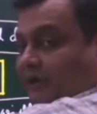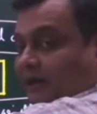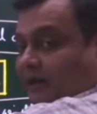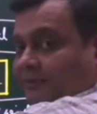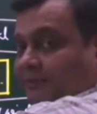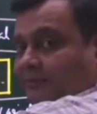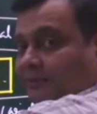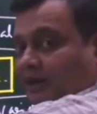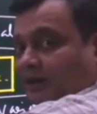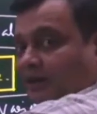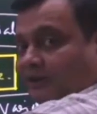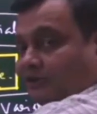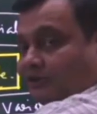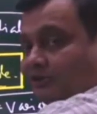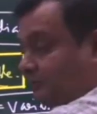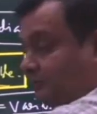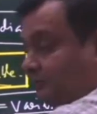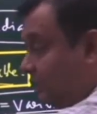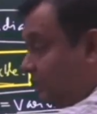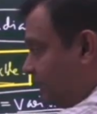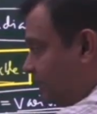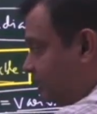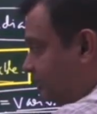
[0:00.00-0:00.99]
the mass of
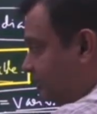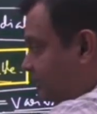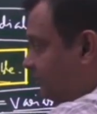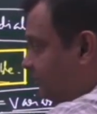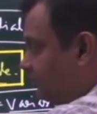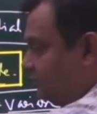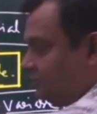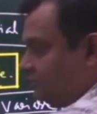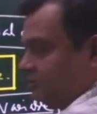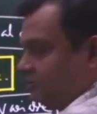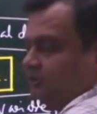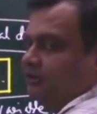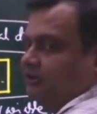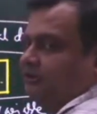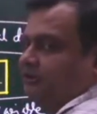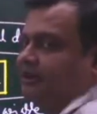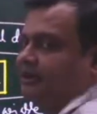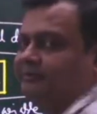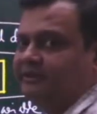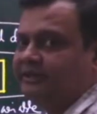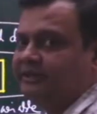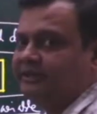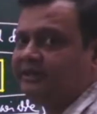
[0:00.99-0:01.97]
the disk. So the
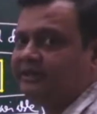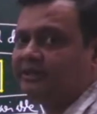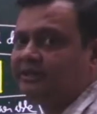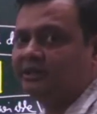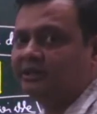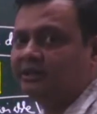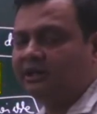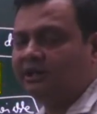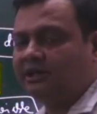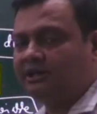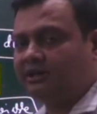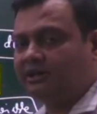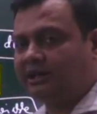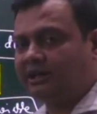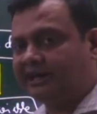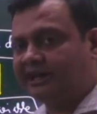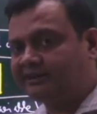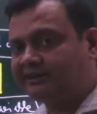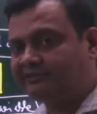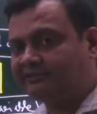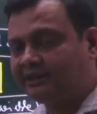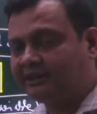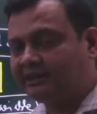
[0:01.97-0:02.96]
same thing, the
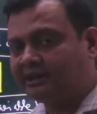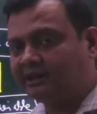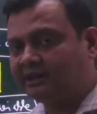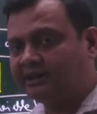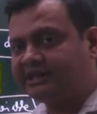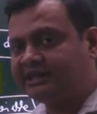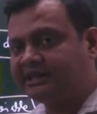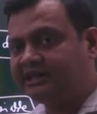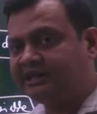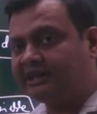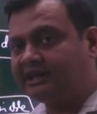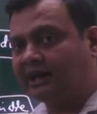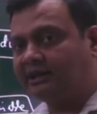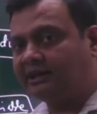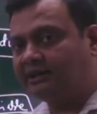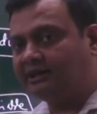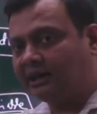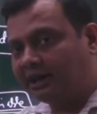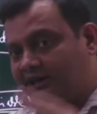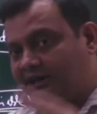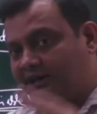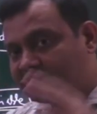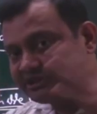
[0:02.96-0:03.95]
disk will contain a
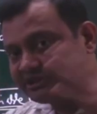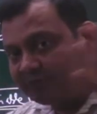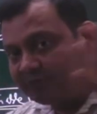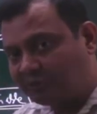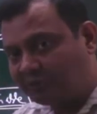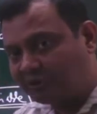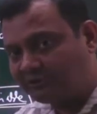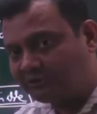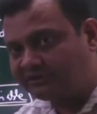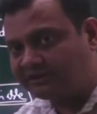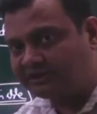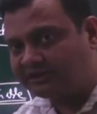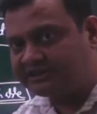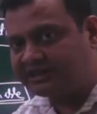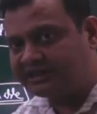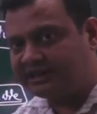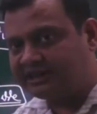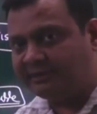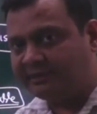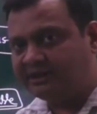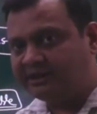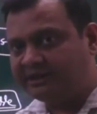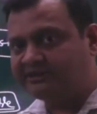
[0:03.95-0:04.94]
large number of such
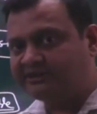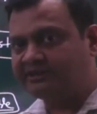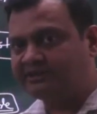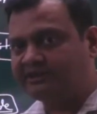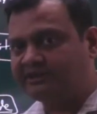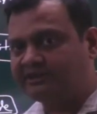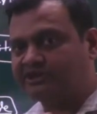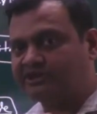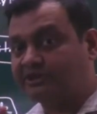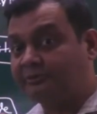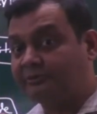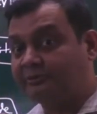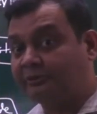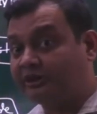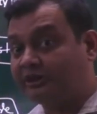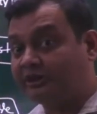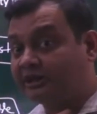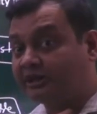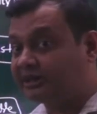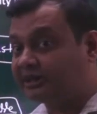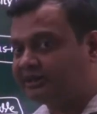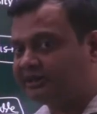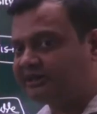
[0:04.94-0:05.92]
elements
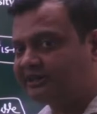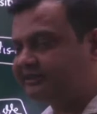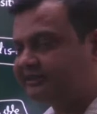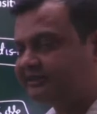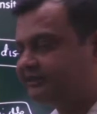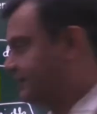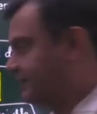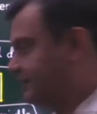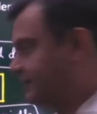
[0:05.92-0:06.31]
distributed continuously.